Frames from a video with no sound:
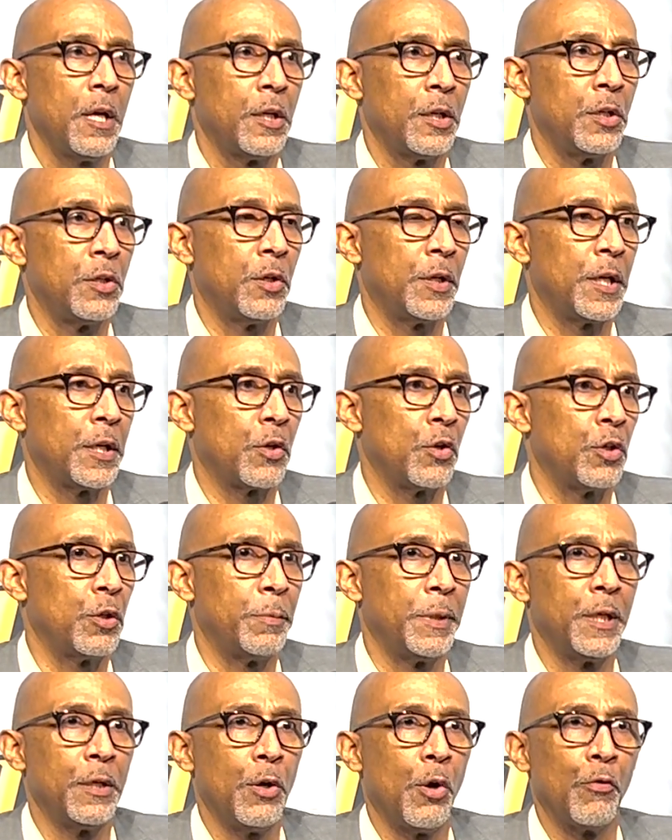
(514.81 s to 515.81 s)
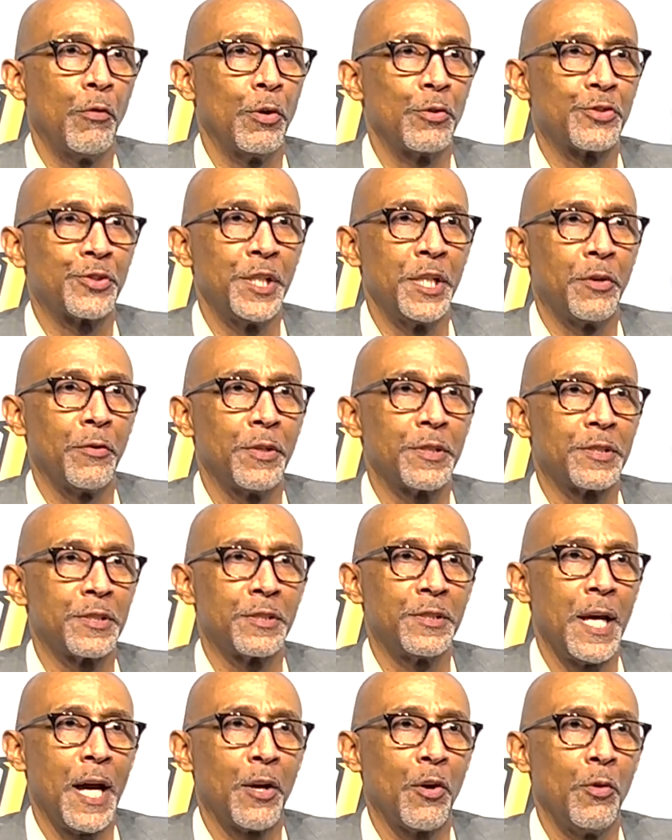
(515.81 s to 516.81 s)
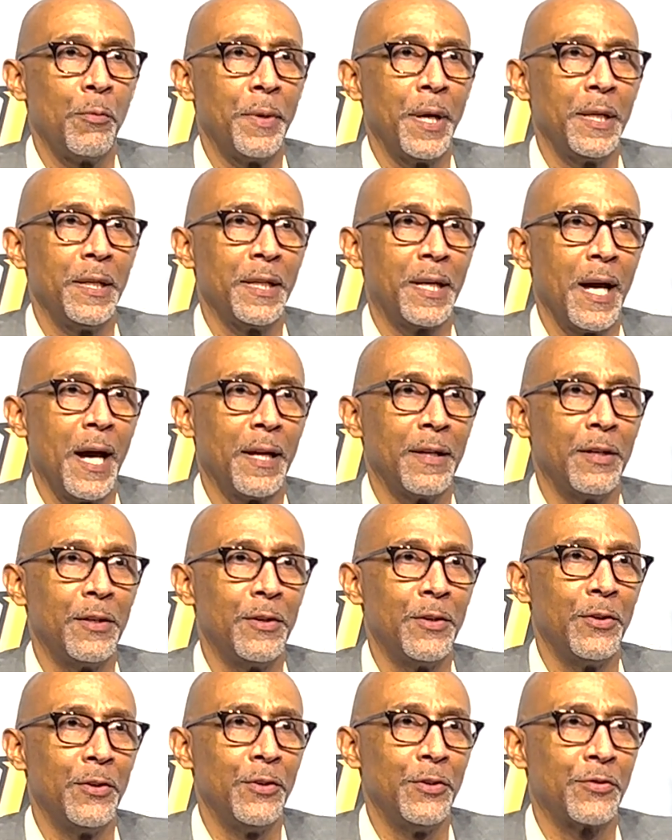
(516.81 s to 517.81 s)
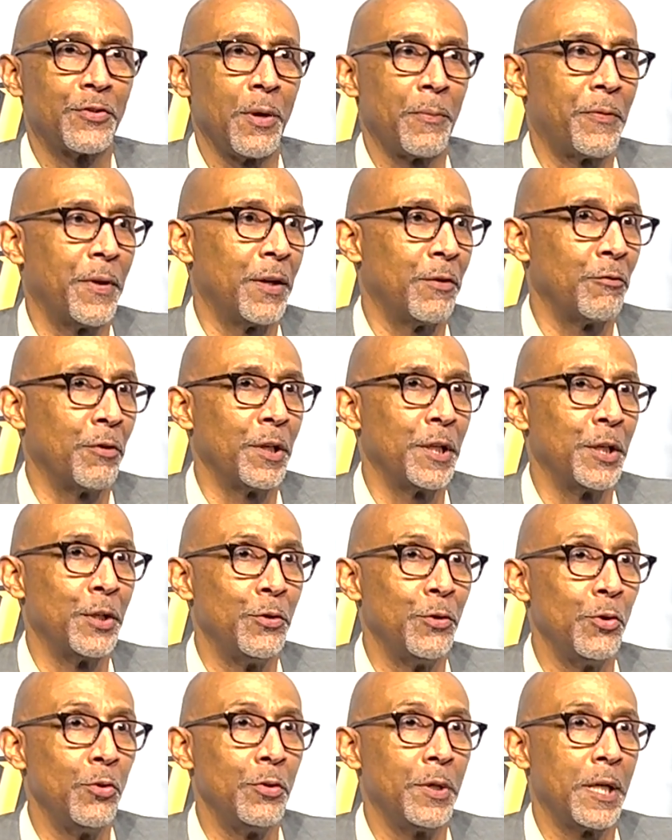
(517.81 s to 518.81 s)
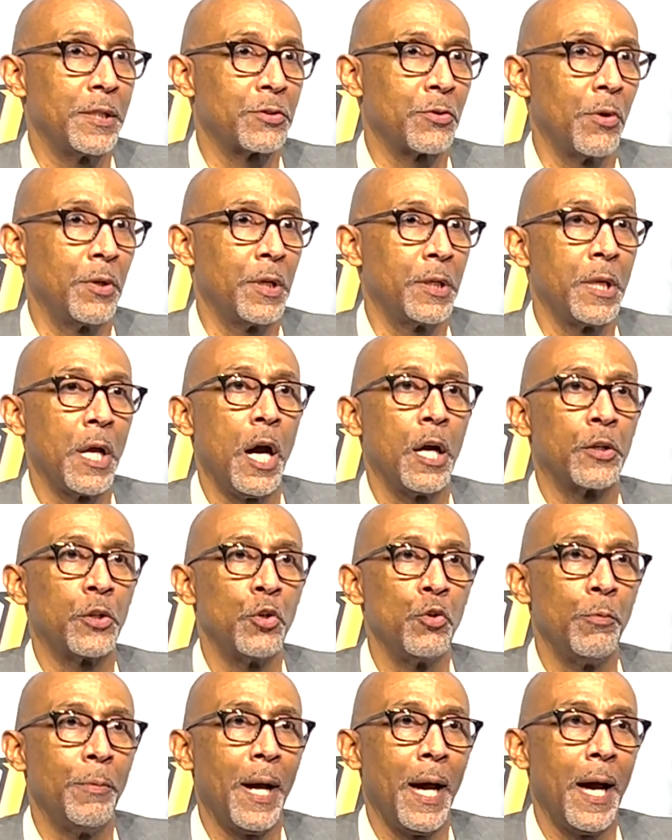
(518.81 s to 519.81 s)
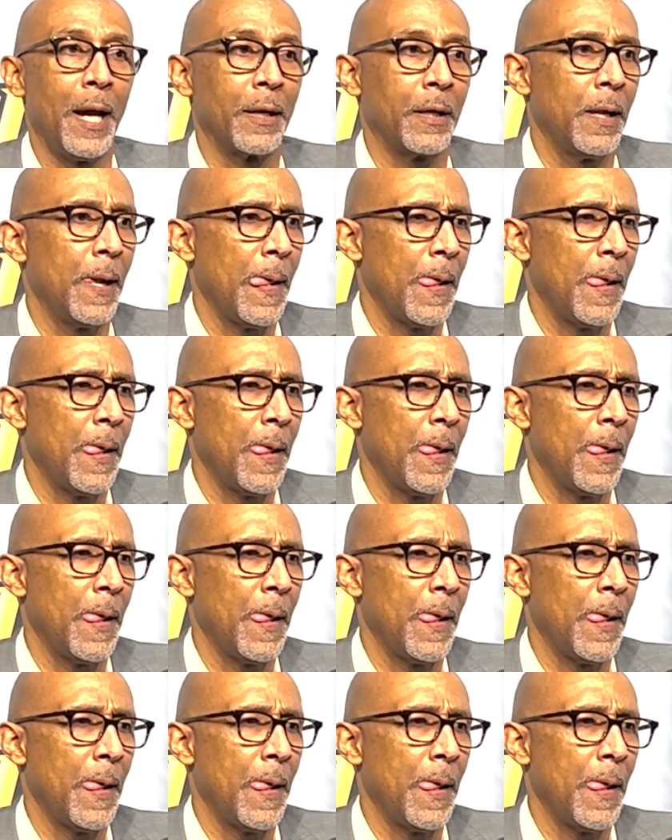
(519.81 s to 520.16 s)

You know, there are going to be no real secrets. There's not going to be any kind of something really new that's going to knock you back.